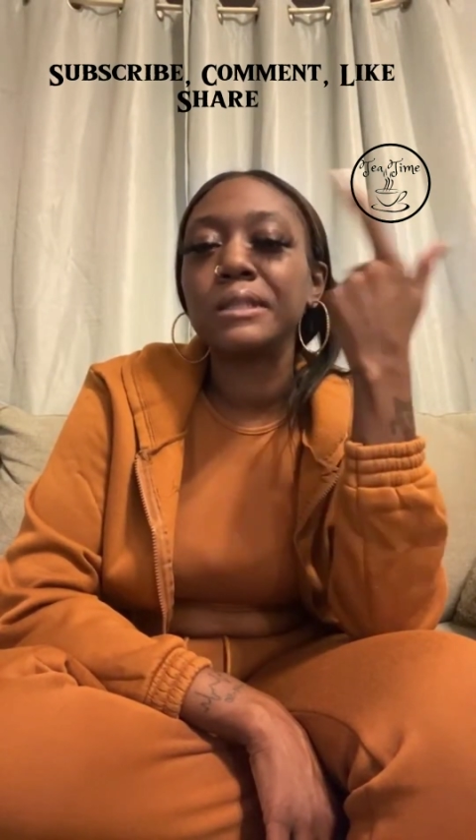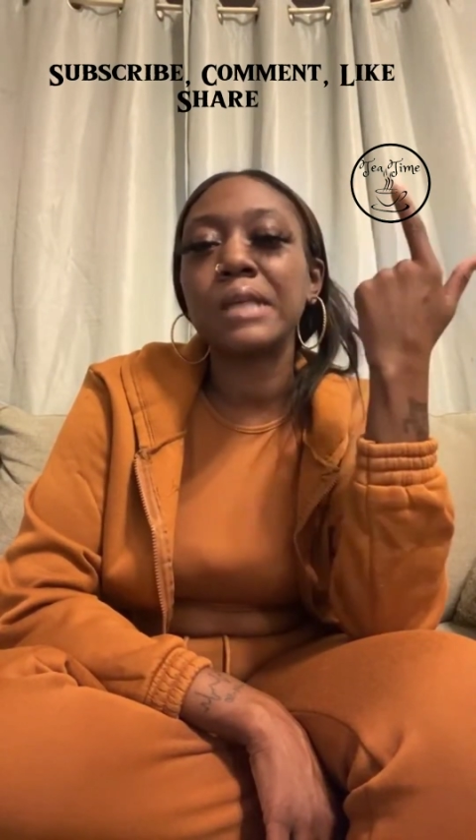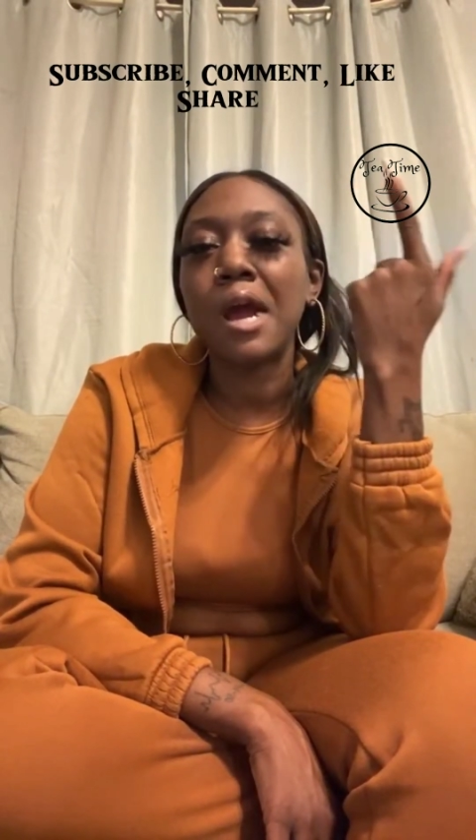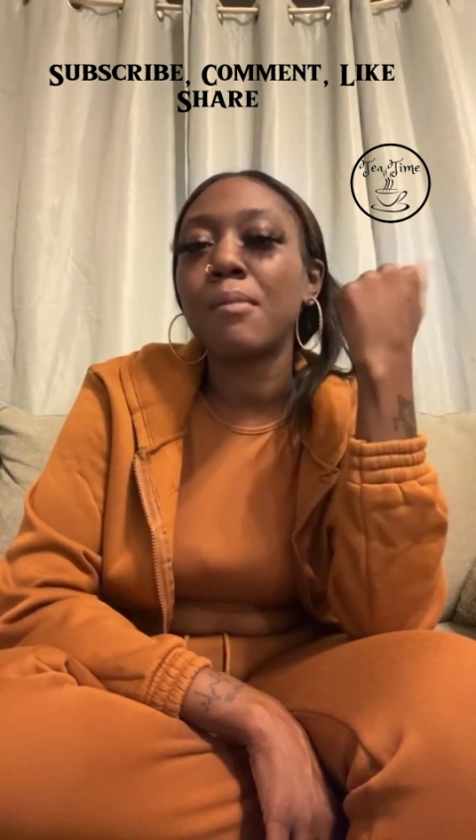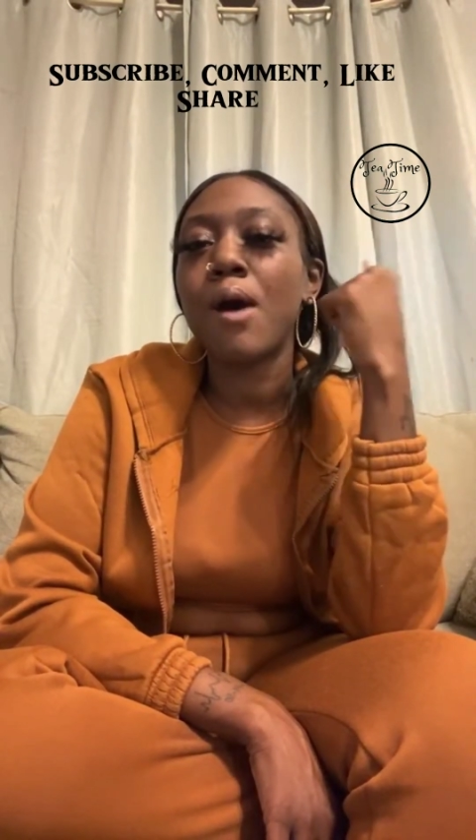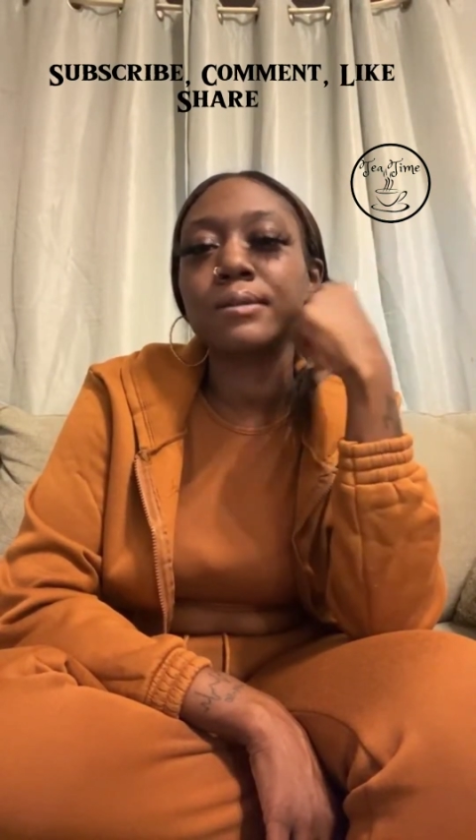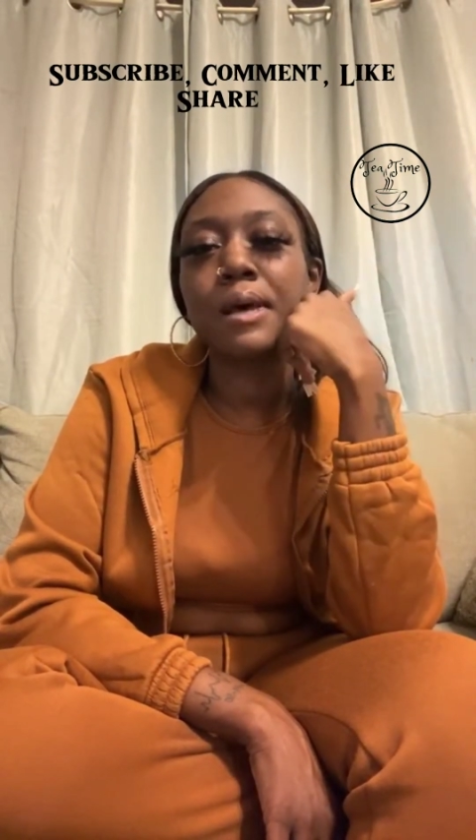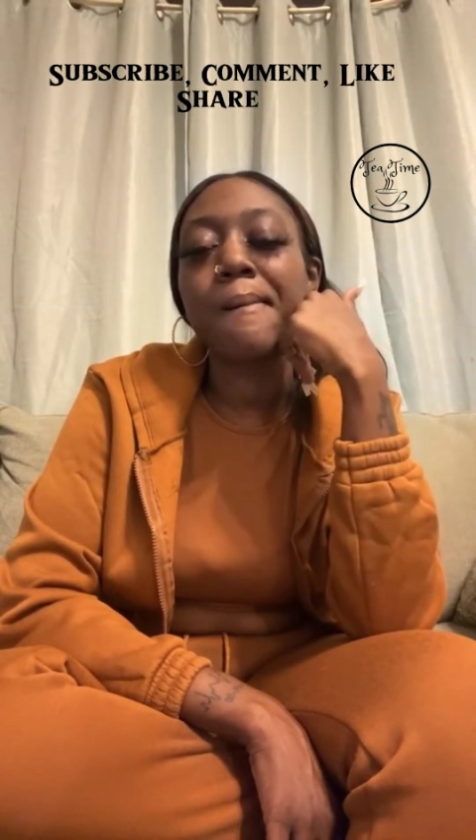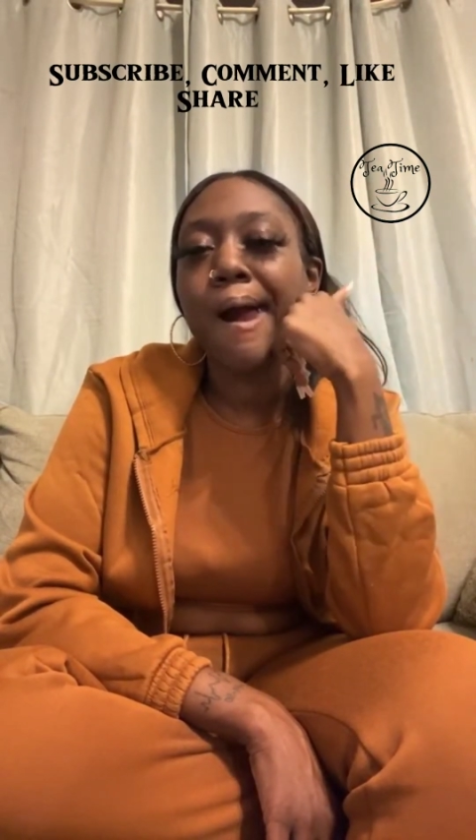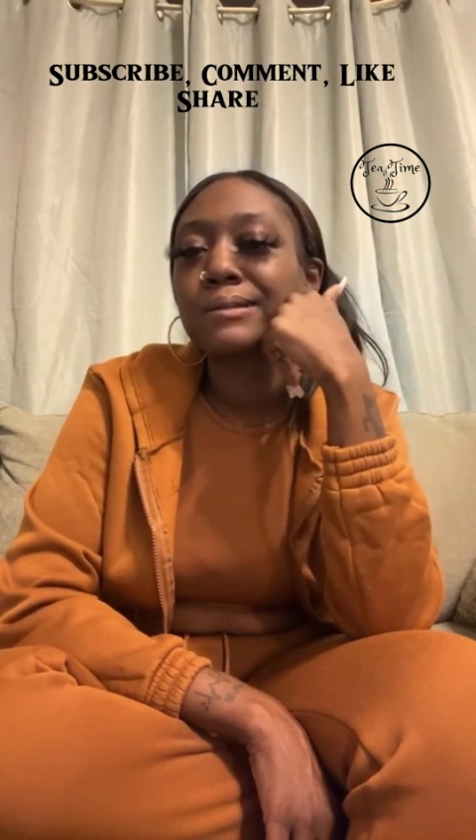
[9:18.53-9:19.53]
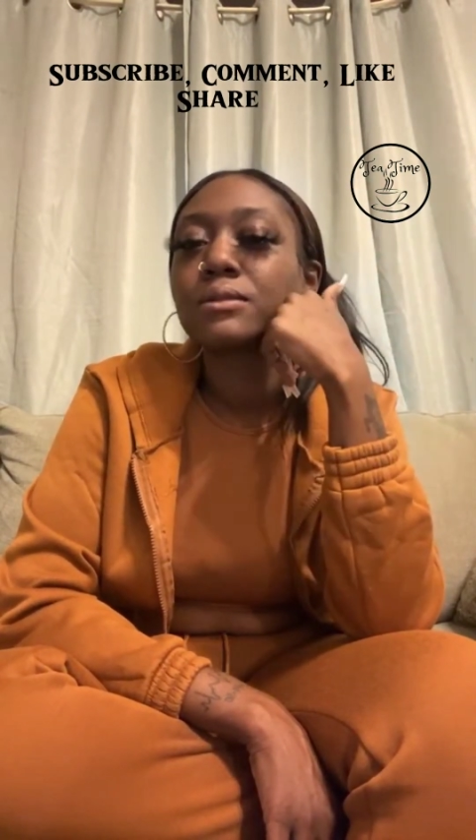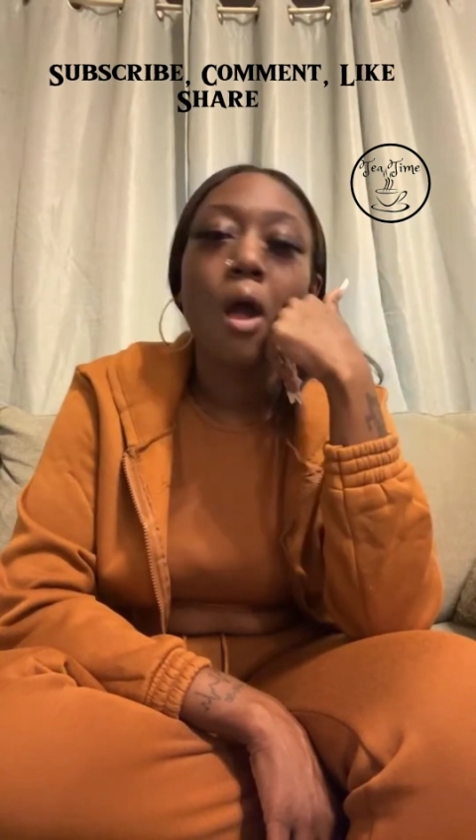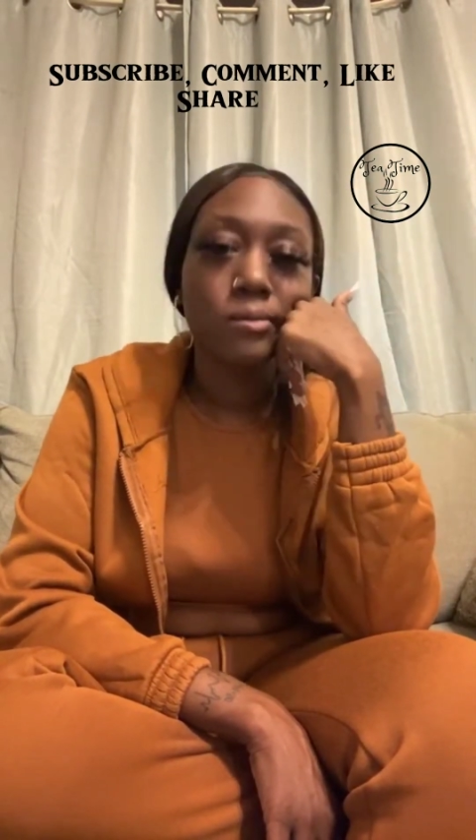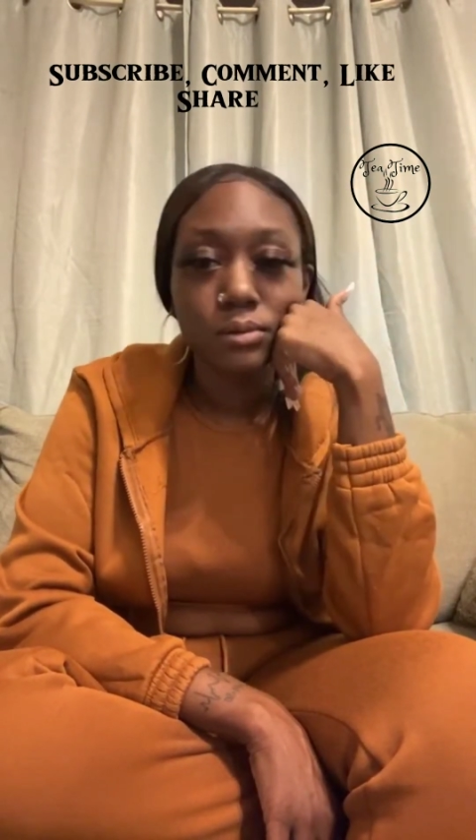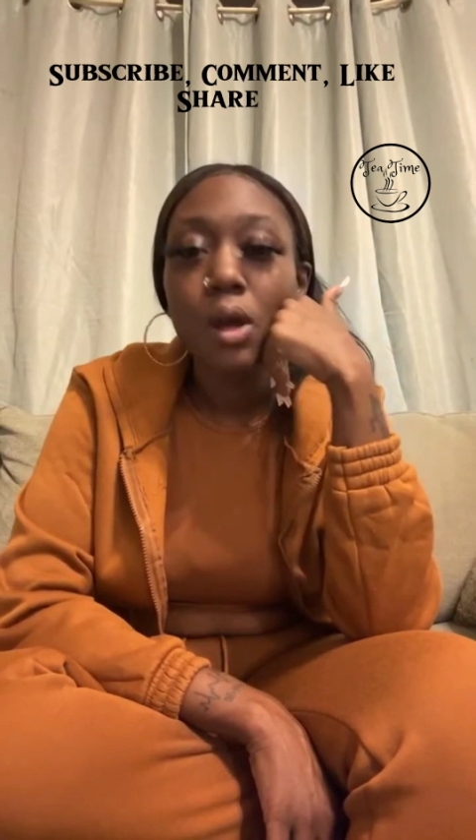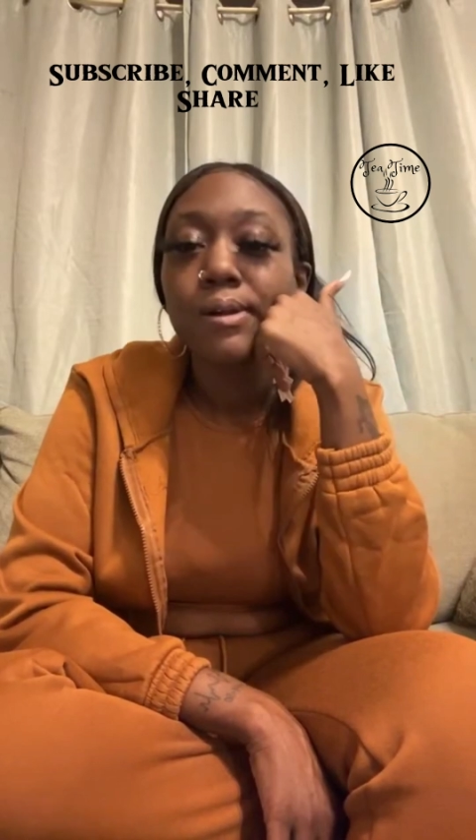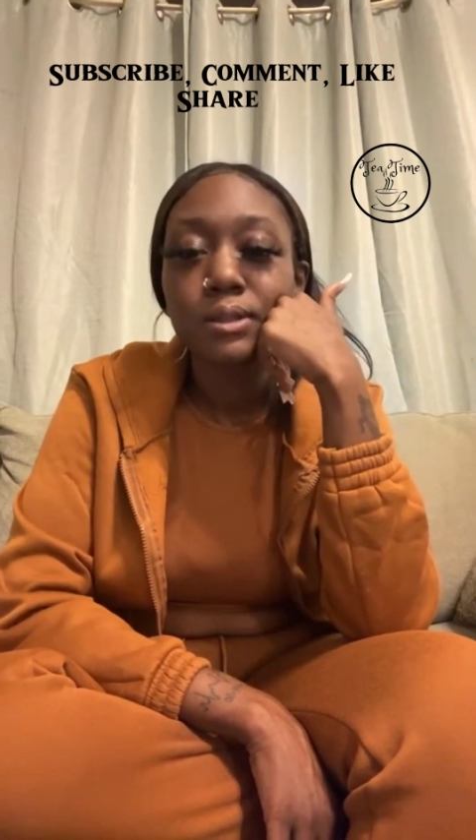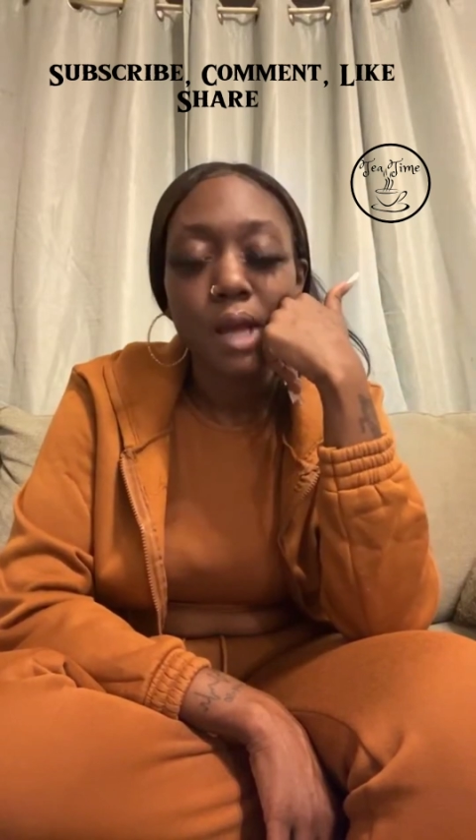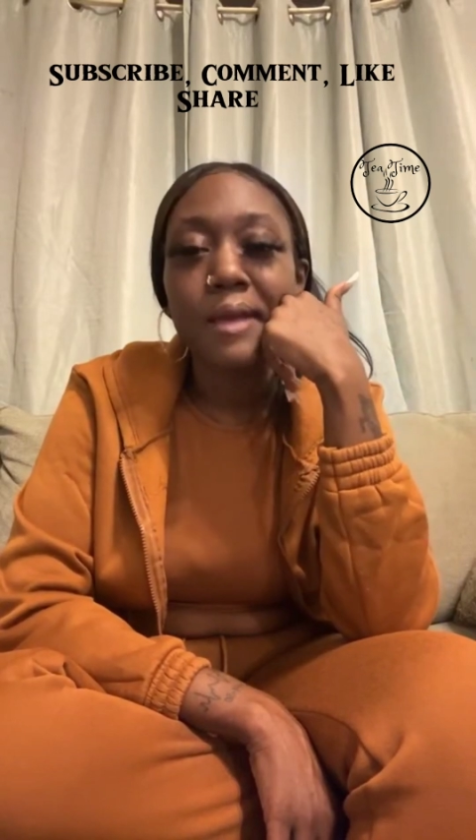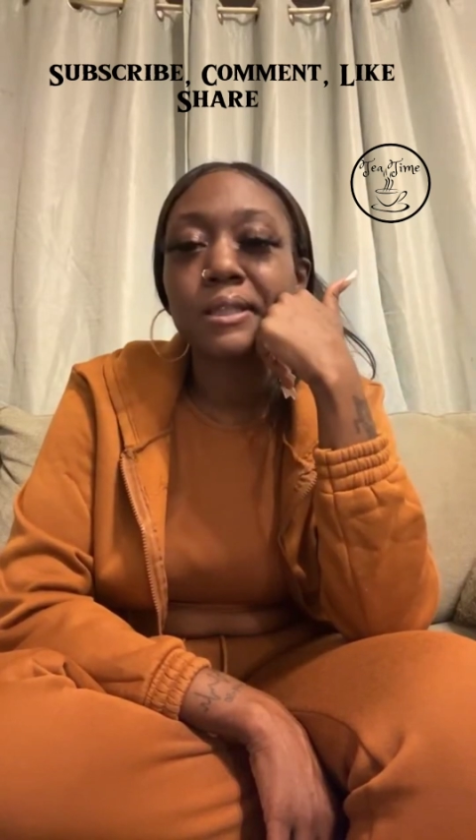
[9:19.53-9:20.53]
turn my house up.
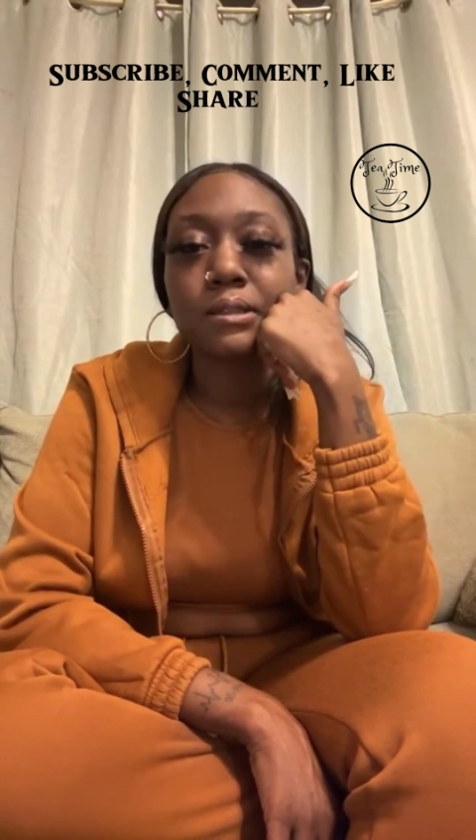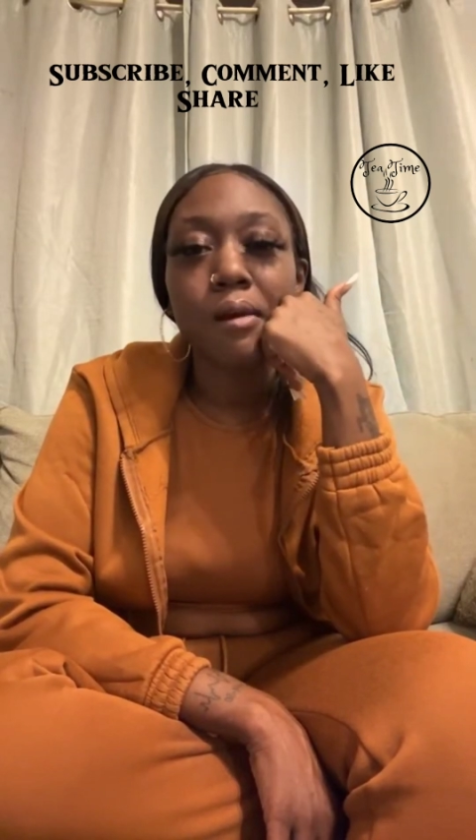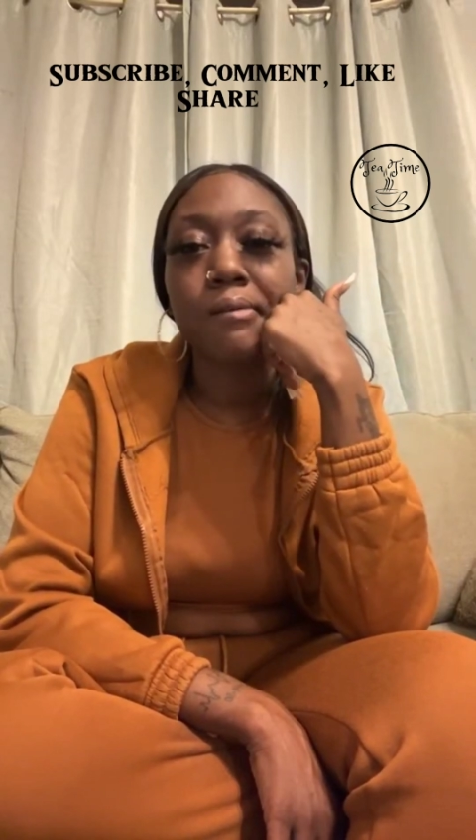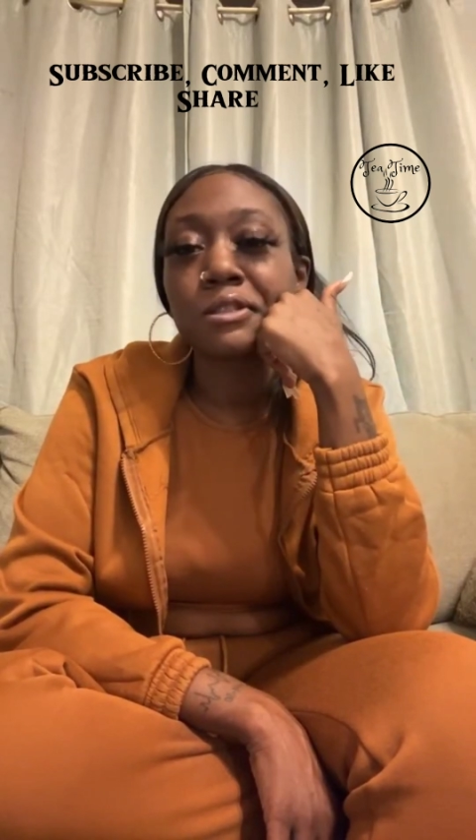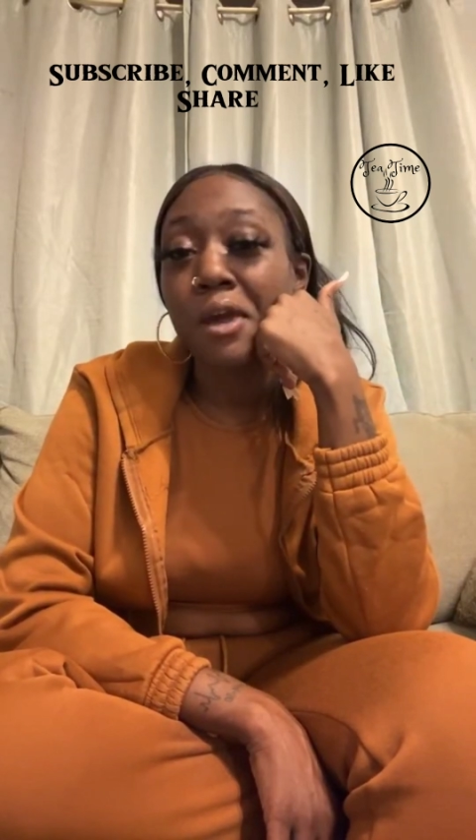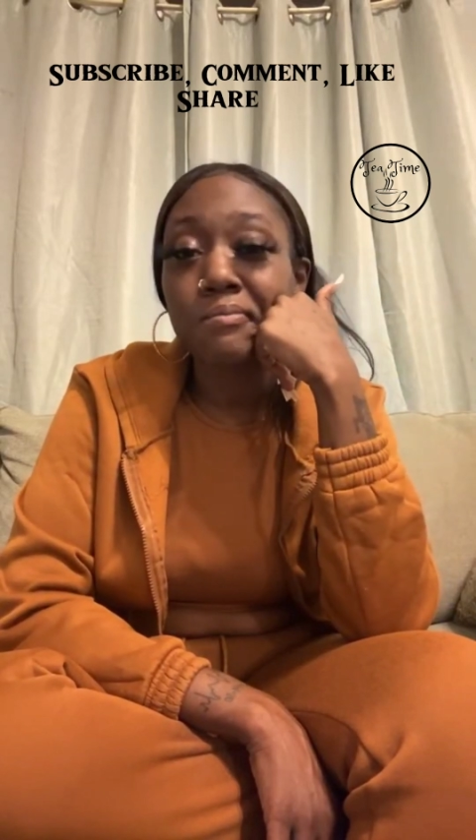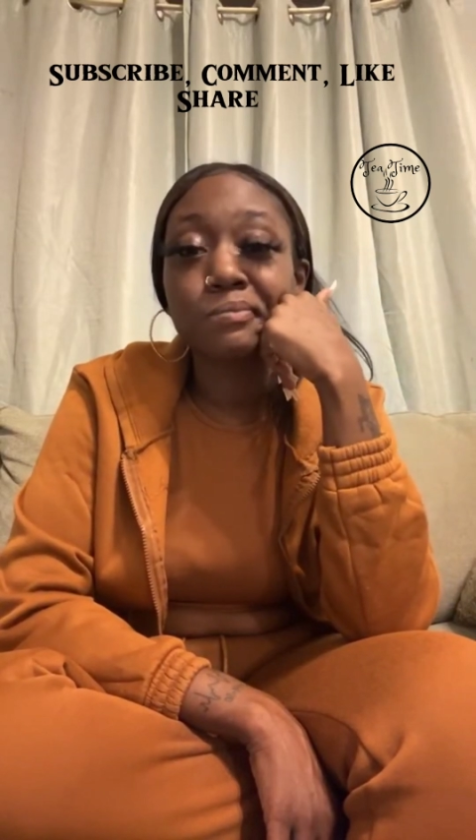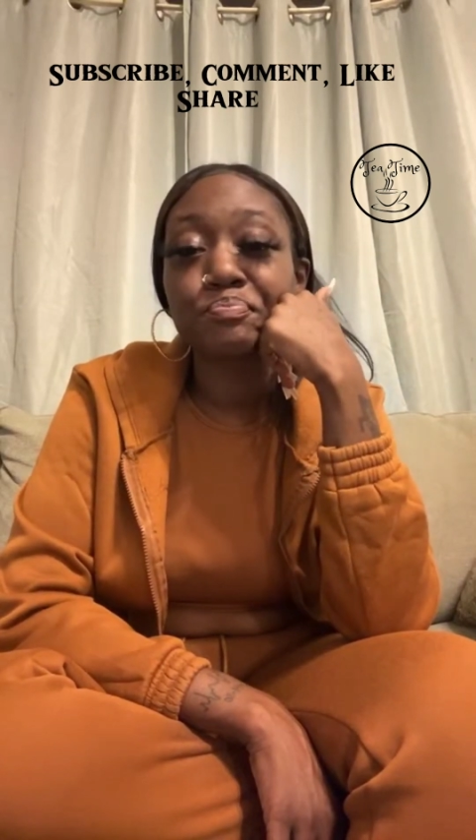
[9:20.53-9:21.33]
It is. Yeah.